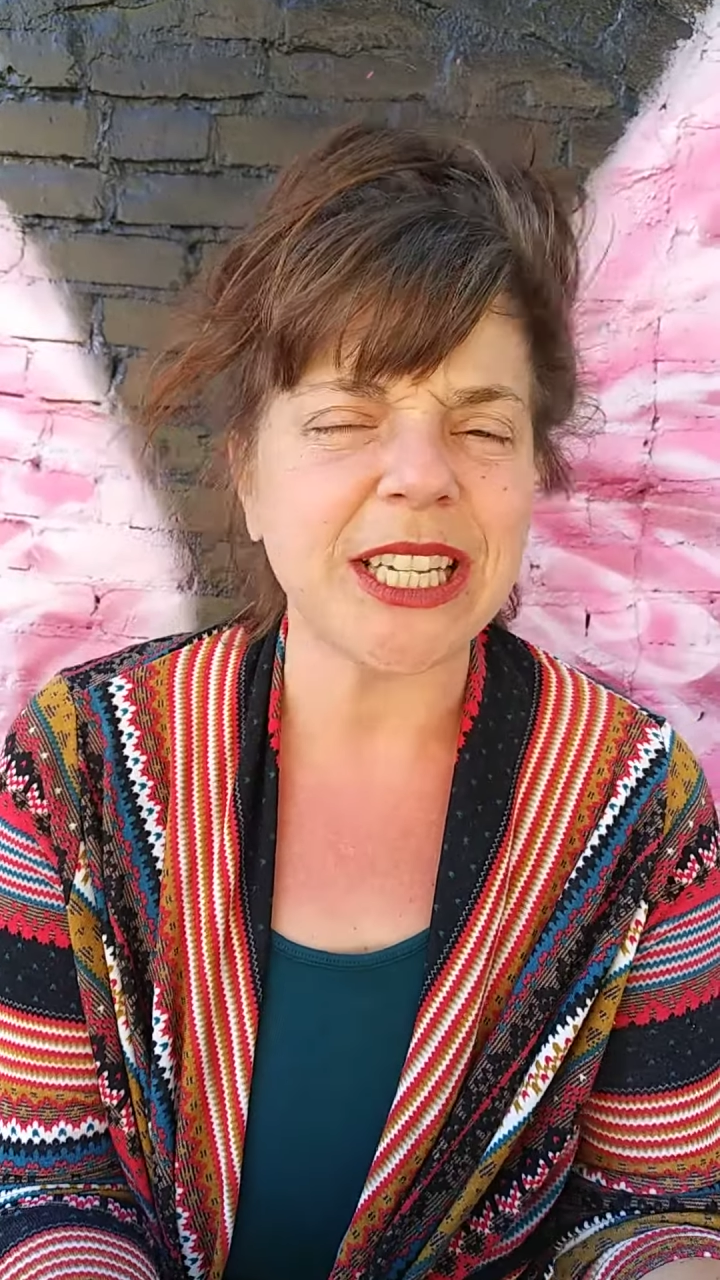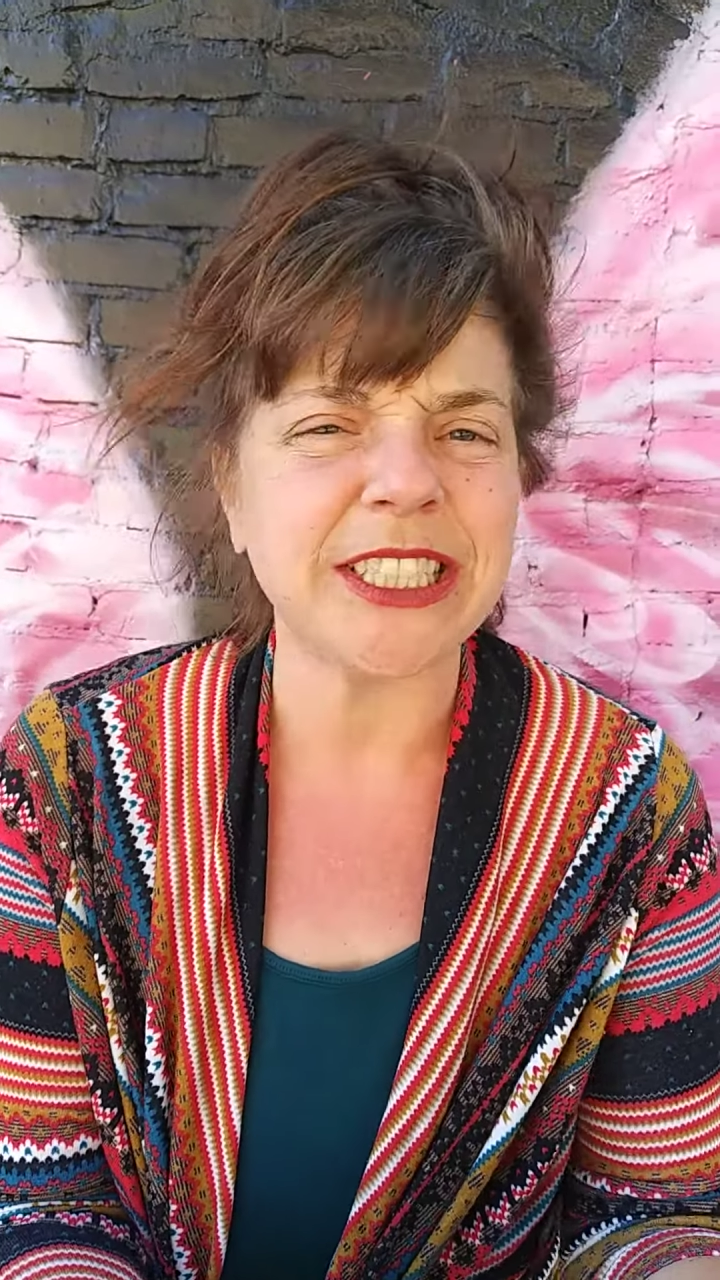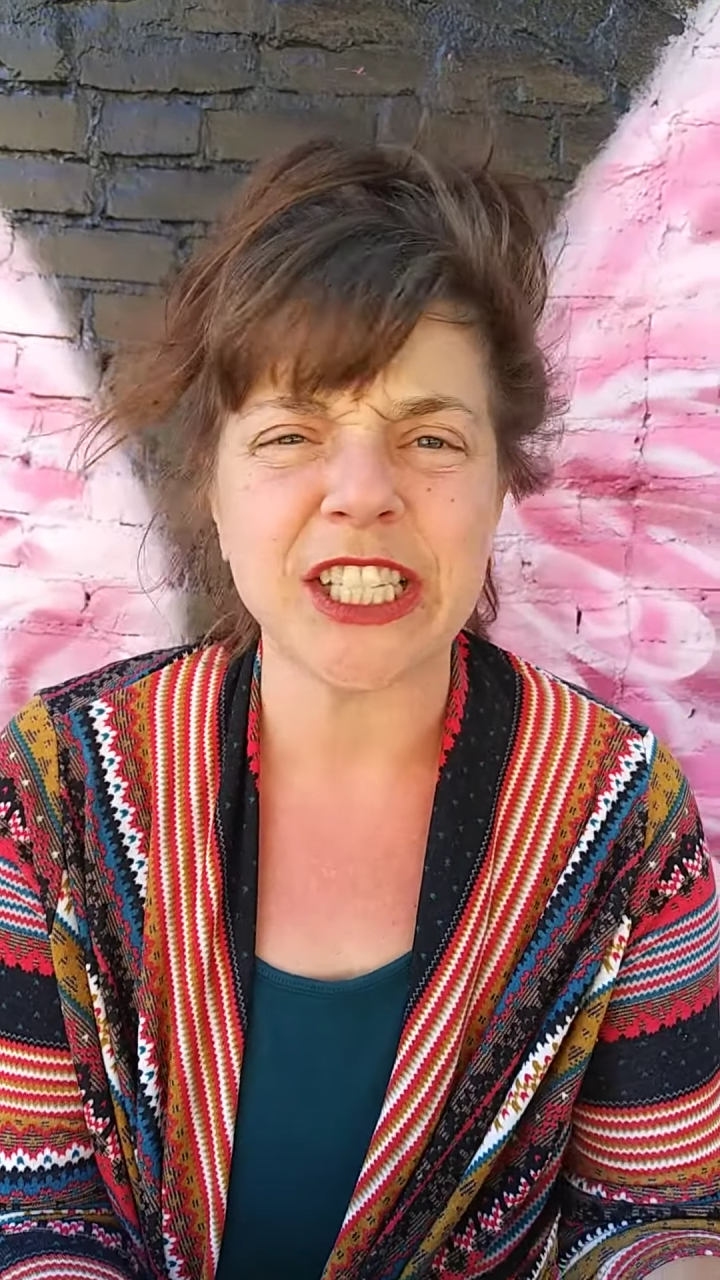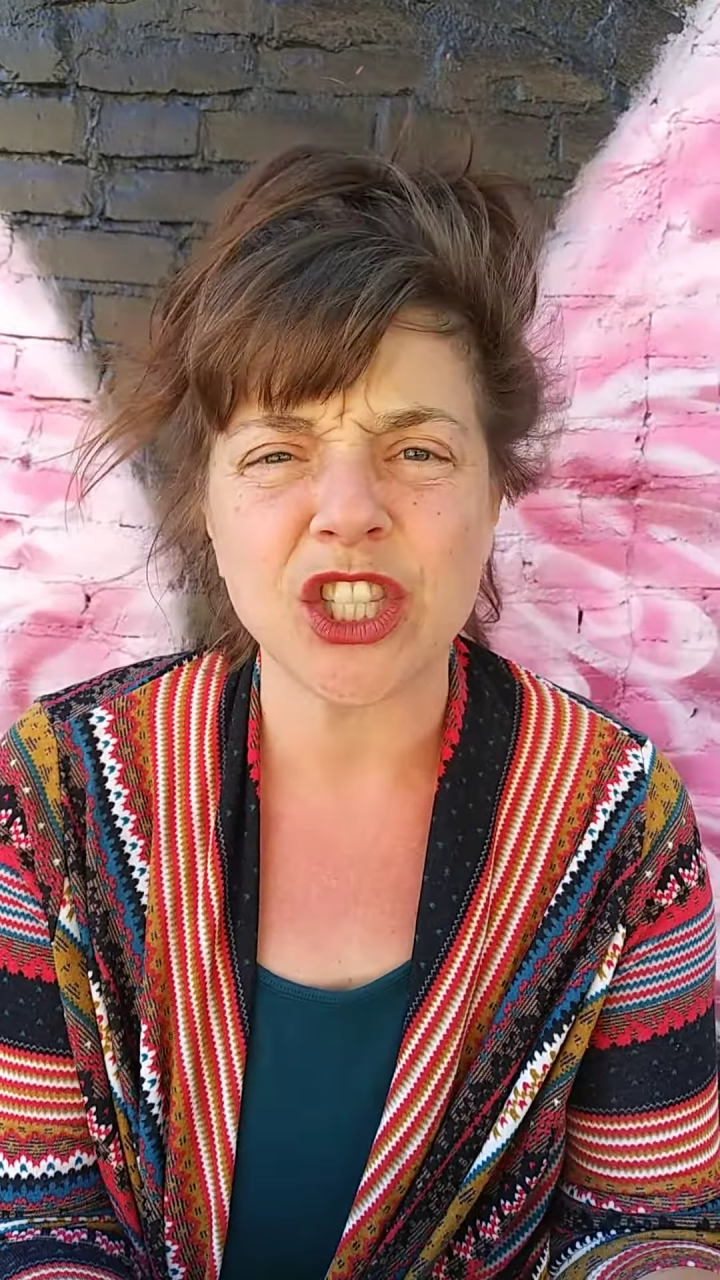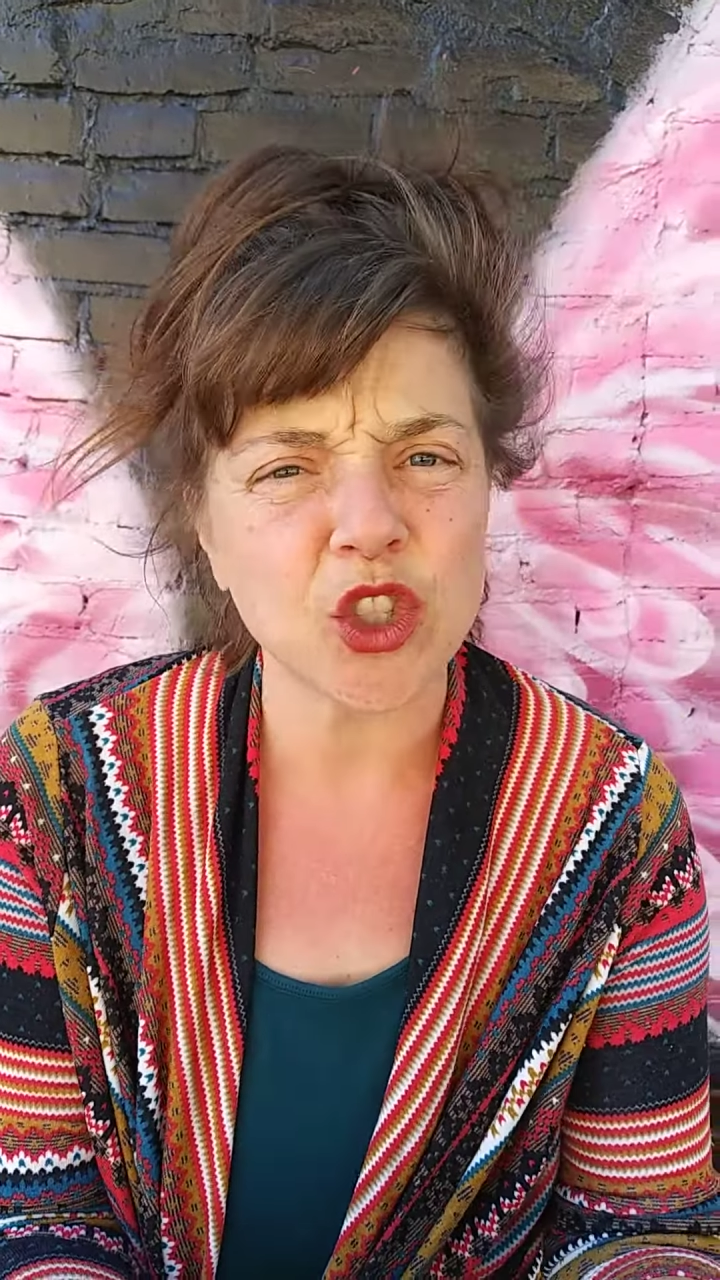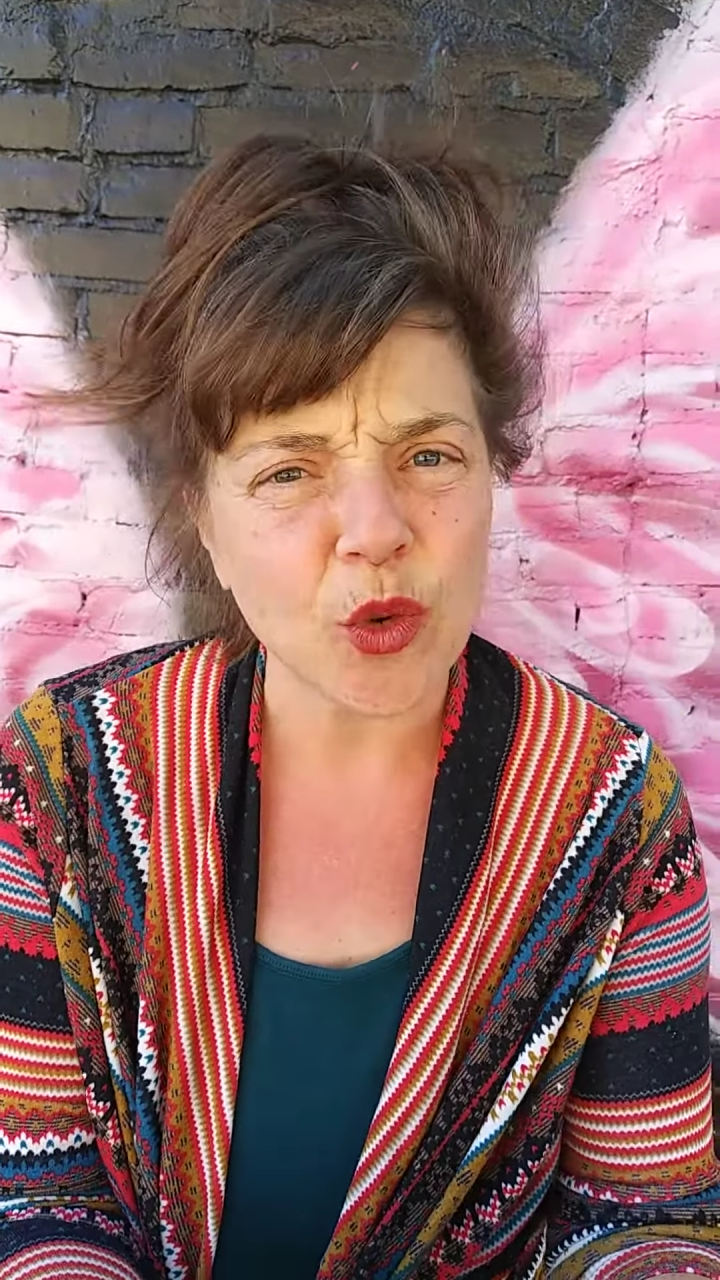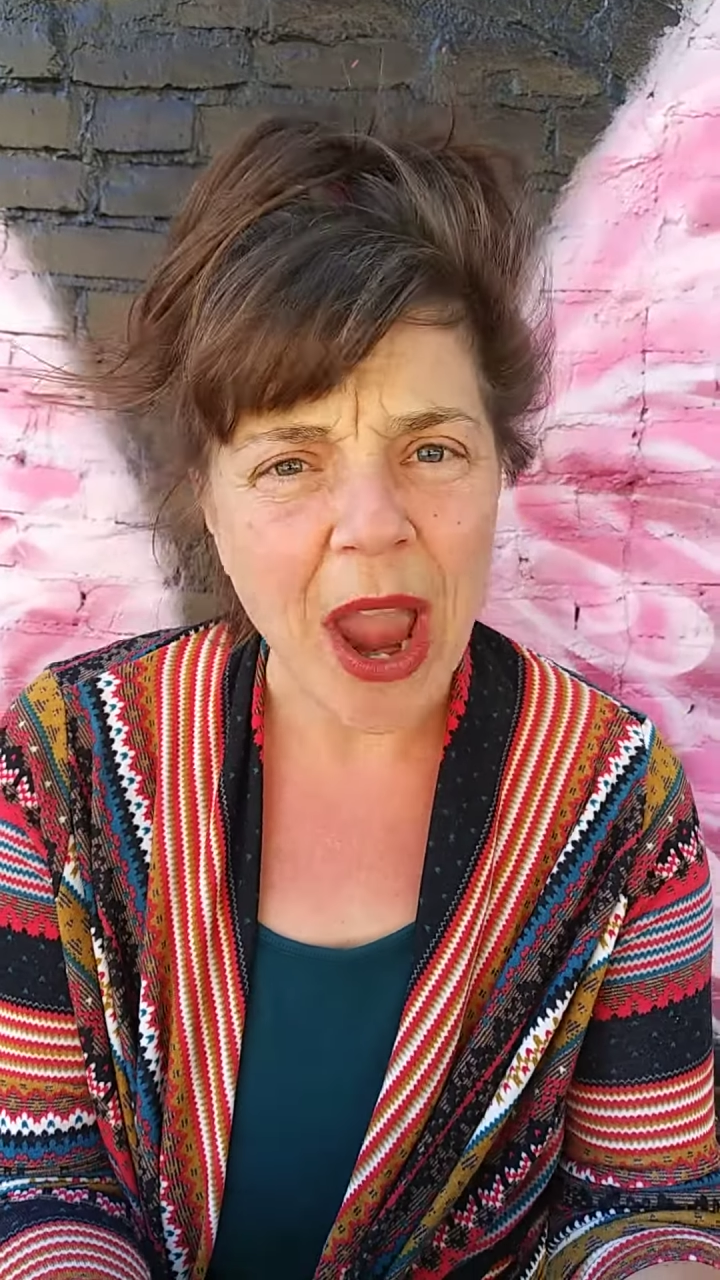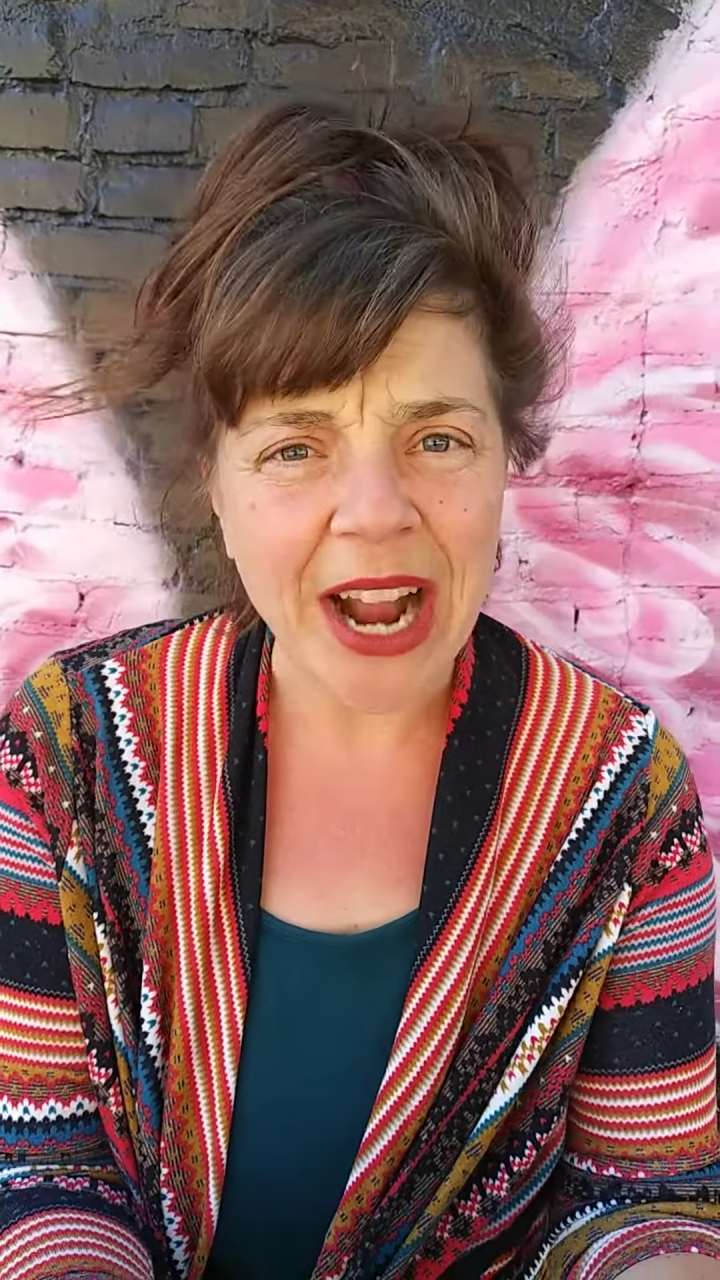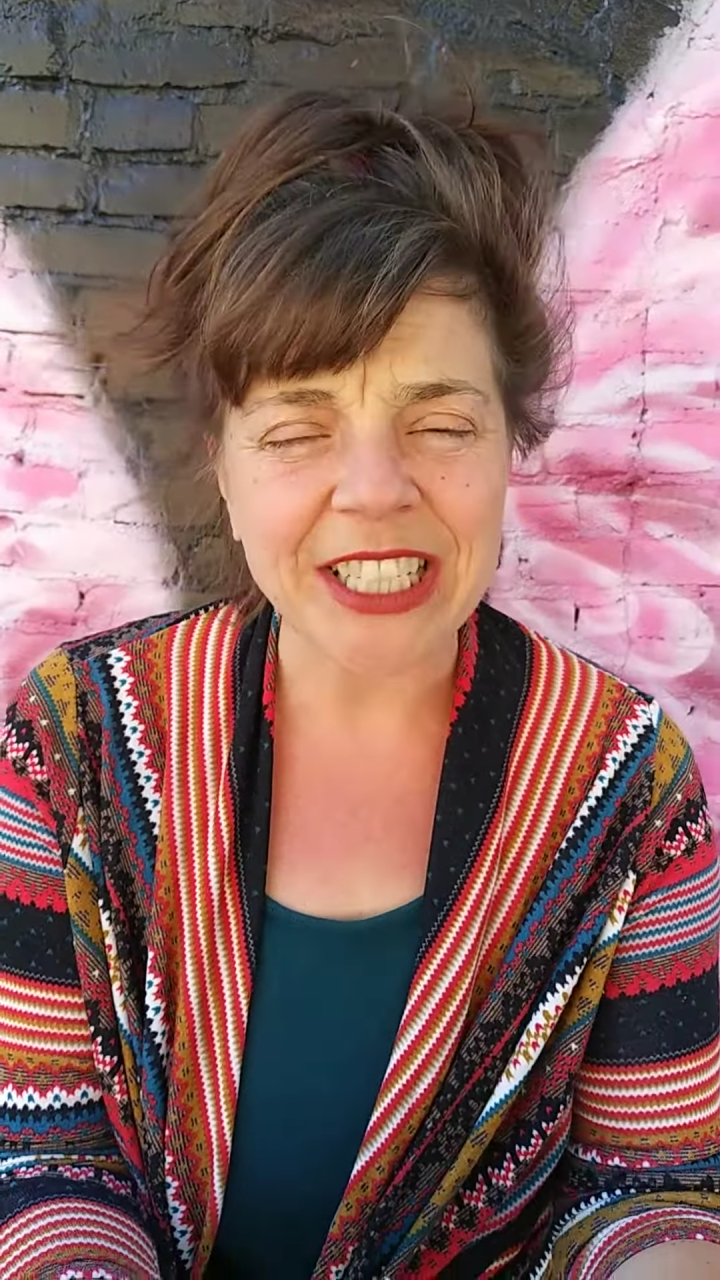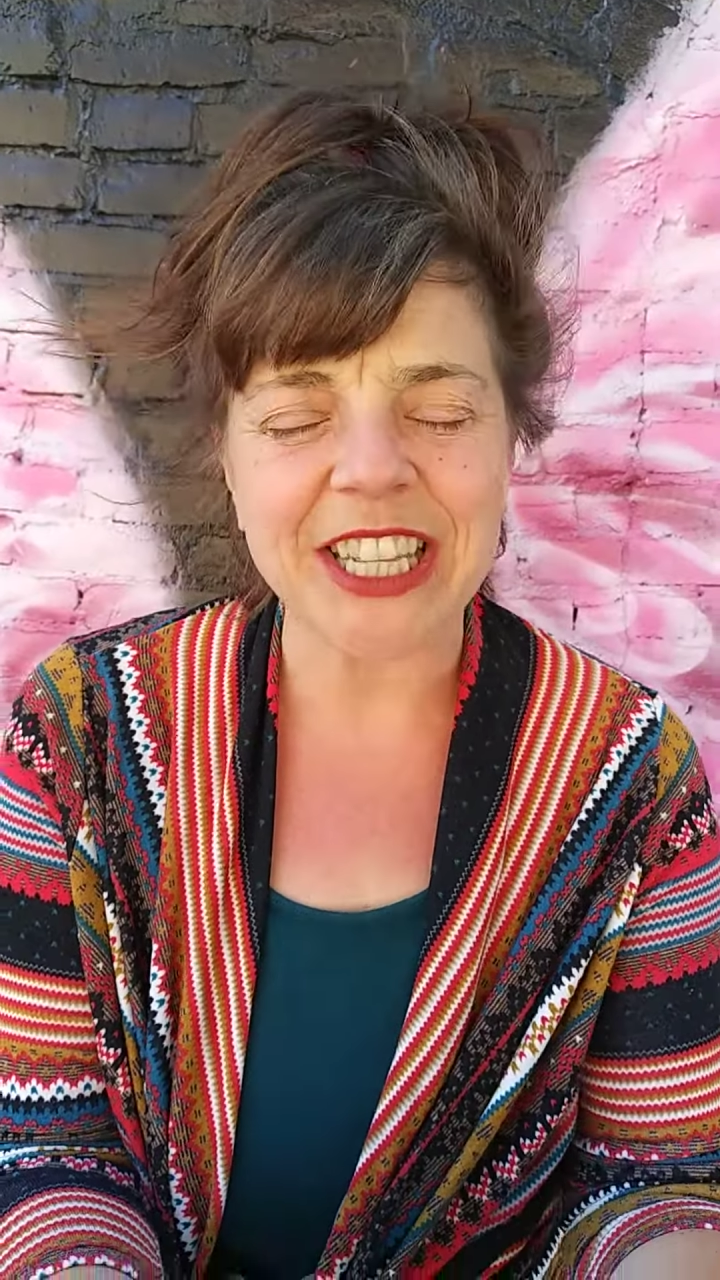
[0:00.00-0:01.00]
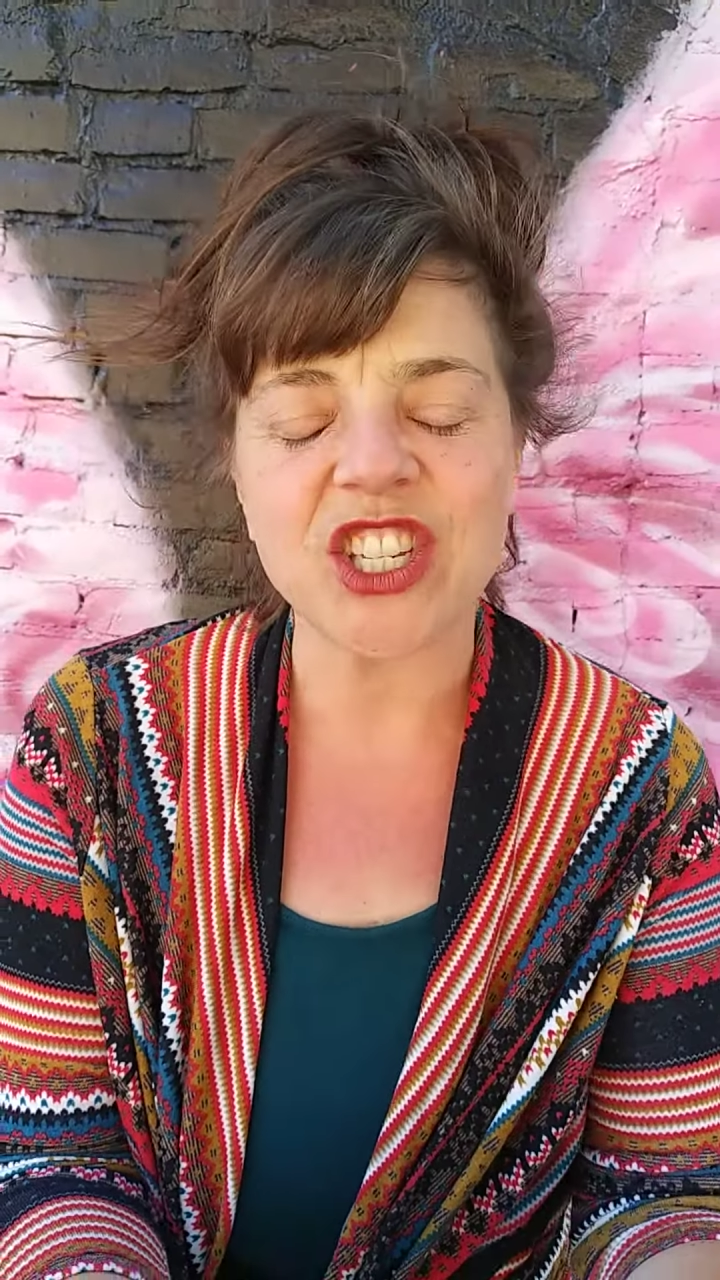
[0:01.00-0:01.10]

that distract the